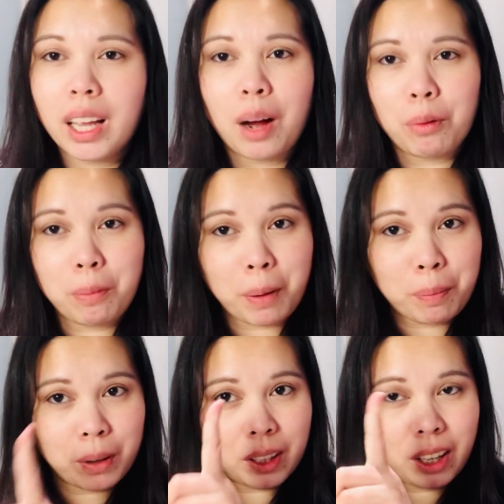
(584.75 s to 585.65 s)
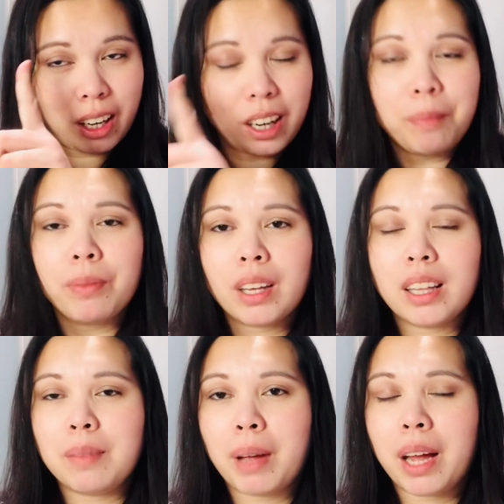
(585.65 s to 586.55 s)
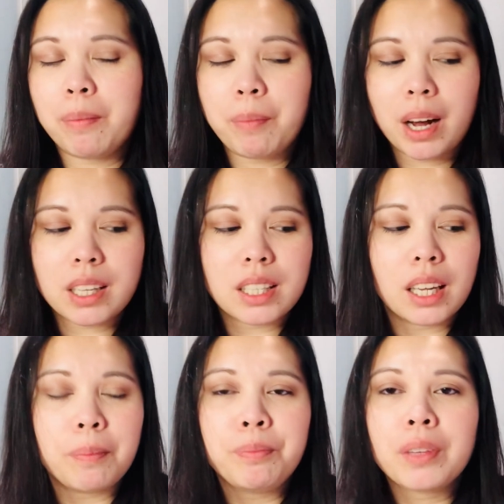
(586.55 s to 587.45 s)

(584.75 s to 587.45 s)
I will pop up here my unboxing,